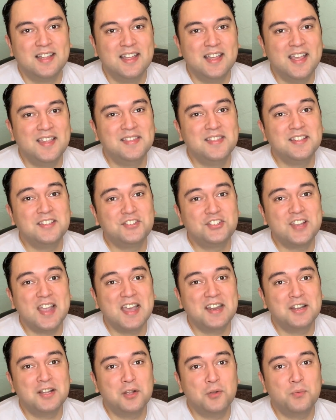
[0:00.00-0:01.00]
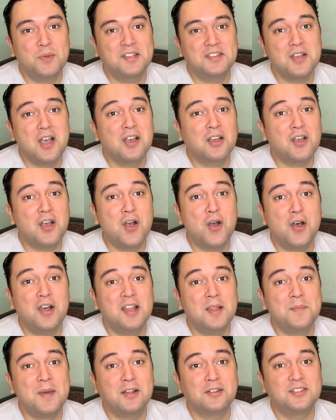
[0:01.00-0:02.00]
In this channel, we talk all
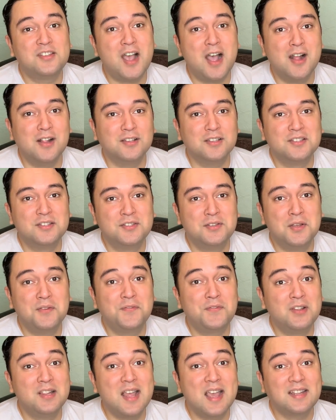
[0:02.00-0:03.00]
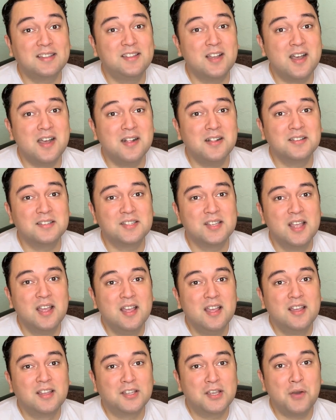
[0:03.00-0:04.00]
about dolls. So if you like dolls,
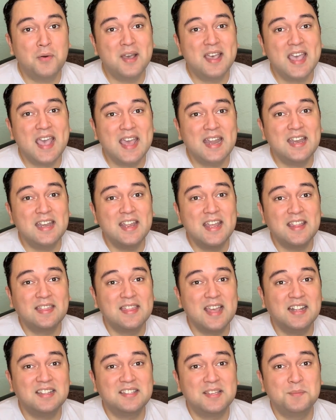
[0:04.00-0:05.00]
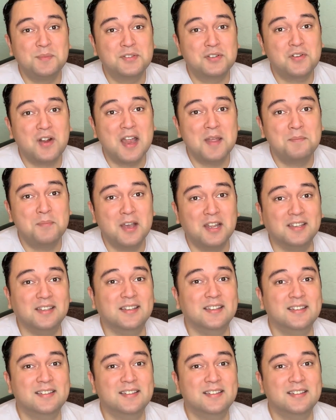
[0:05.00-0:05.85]
go ahead and hit that subscribe button.